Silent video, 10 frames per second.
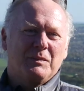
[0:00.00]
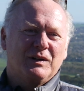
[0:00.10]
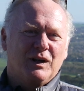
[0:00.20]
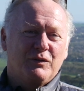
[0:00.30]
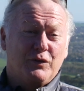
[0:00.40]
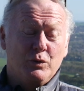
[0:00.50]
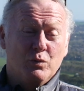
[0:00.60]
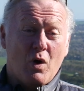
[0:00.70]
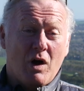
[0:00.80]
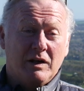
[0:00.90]
I'm a, food
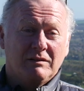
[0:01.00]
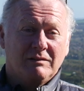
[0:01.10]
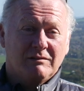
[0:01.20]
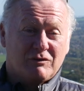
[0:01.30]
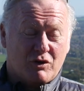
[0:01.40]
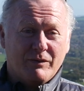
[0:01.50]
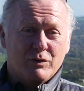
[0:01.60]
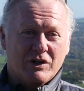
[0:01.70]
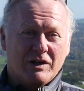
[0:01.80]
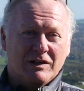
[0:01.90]
and wine
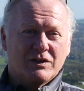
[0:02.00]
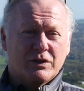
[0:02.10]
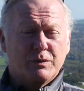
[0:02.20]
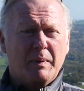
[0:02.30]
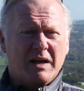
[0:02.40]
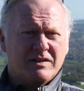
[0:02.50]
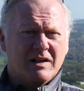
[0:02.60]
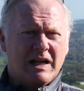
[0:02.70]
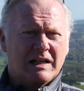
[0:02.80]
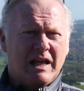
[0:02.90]
travel journalist who's based
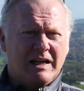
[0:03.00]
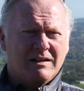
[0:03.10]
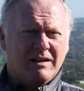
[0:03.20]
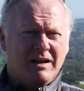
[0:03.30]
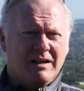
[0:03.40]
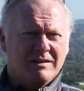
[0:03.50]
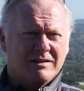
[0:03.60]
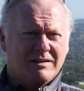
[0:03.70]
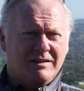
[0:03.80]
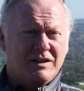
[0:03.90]
in Adelaide, and
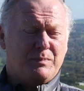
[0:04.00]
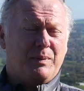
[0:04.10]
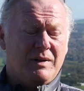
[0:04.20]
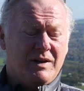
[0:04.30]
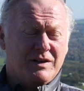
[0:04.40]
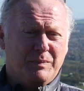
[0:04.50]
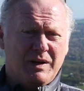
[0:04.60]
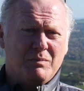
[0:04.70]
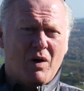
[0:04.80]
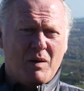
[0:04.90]
this has
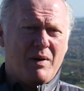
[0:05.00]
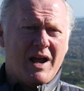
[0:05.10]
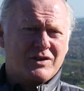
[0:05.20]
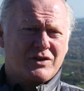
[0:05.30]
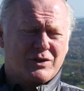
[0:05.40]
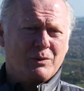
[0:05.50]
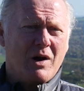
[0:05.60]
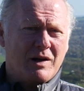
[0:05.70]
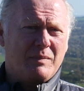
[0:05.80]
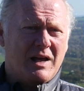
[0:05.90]
been my patch to
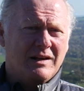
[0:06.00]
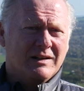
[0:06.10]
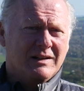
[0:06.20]
write about